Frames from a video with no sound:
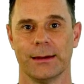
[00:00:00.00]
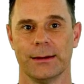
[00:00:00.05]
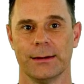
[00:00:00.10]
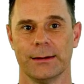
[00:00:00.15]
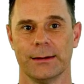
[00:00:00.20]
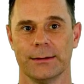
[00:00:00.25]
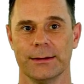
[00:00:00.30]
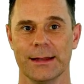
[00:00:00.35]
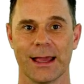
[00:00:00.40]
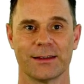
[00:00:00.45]

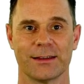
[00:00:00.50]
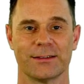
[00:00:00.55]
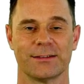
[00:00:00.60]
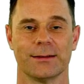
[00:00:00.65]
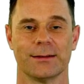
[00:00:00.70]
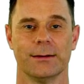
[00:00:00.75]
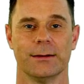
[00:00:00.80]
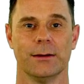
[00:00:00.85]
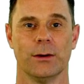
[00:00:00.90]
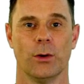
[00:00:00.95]
Next,
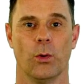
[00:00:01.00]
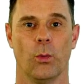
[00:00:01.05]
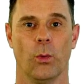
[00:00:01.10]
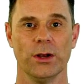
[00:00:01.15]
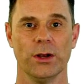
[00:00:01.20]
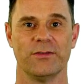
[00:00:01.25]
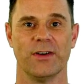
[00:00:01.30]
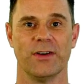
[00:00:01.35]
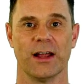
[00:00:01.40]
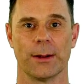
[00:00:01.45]
one
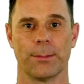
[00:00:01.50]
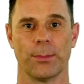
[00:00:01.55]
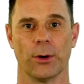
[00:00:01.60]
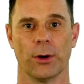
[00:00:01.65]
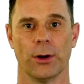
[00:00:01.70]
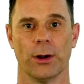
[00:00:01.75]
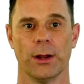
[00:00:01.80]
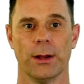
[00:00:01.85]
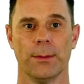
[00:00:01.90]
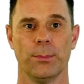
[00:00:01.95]

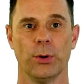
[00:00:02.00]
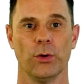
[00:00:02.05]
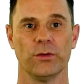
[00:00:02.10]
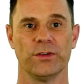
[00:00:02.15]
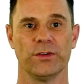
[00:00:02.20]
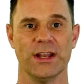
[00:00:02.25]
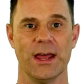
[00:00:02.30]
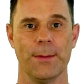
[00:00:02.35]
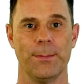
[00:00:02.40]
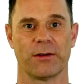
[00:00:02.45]
developer pulls
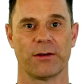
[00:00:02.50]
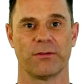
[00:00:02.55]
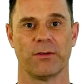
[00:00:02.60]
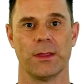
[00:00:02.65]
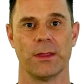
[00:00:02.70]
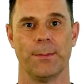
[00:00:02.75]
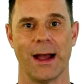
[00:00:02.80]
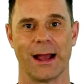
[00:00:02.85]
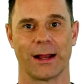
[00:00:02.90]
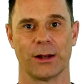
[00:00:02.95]
an epic from the
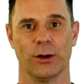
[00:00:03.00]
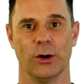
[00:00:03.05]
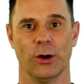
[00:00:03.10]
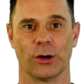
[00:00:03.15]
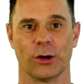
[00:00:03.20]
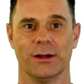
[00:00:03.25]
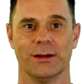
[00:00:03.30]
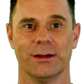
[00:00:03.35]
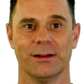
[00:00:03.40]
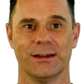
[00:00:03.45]
backlog
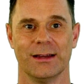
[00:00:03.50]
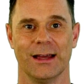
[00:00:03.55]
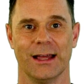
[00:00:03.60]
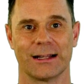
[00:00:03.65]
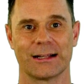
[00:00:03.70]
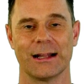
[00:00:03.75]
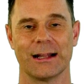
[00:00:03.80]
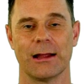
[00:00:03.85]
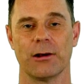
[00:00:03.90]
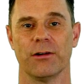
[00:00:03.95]
and
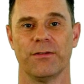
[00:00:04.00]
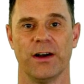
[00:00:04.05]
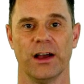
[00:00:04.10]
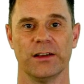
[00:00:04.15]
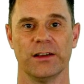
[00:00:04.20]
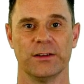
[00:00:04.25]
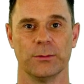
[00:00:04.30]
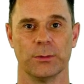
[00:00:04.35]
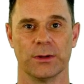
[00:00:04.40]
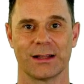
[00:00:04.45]
clarifies
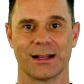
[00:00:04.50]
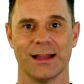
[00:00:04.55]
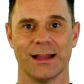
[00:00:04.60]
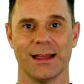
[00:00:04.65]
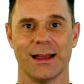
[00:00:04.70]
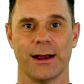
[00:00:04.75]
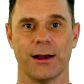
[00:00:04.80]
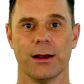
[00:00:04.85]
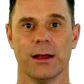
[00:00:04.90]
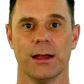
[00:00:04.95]
it with
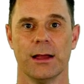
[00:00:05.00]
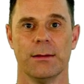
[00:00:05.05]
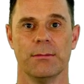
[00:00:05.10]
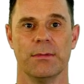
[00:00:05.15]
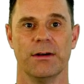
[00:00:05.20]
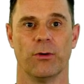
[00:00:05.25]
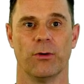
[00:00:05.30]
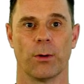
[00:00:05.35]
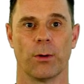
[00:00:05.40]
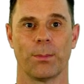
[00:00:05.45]
Claire
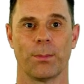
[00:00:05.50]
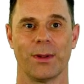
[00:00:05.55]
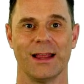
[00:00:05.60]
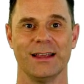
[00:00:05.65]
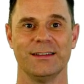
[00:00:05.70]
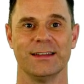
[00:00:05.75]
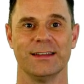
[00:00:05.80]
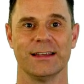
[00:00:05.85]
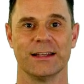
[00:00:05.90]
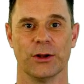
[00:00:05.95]
before
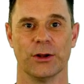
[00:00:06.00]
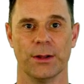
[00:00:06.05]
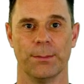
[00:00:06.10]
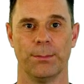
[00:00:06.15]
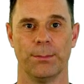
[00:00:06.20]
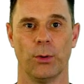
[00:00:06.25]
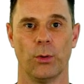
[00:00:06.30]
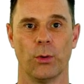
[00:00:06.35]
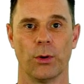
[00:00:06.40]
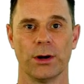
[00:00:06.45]
placing it on the
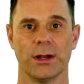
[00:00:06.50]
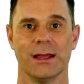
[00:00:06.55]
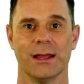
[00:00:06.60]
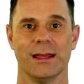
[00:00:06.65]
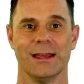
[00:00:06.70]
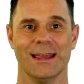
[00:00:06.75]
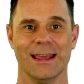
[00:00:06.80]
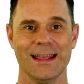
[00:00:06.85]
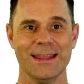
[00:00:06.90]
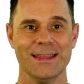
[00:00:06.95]
board
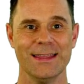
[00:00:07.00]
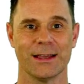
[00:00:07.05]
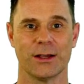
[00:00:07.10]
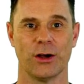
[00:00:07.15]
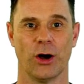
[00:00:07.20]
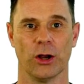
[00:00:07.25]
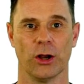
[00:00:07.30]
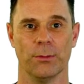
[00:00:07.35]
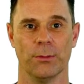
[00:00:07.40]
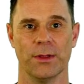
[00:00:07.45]
in the
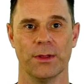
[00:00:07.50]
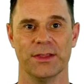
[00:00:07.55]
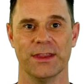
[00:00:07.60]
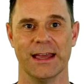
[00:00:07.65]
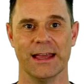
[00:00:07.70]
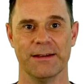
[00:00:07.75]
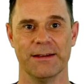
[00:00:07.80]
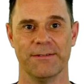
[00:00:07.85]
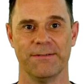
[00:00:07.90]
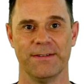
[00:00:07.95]
column that
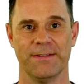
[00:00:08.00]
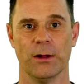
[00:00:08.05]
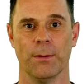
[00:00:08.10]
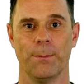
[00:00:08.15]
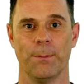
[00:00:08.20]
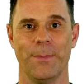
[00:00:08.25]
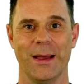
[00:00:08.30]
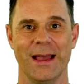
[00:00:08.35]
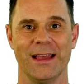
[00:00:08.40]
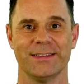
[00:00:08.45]
they feel
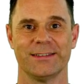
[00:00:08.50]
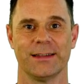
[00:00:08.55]
best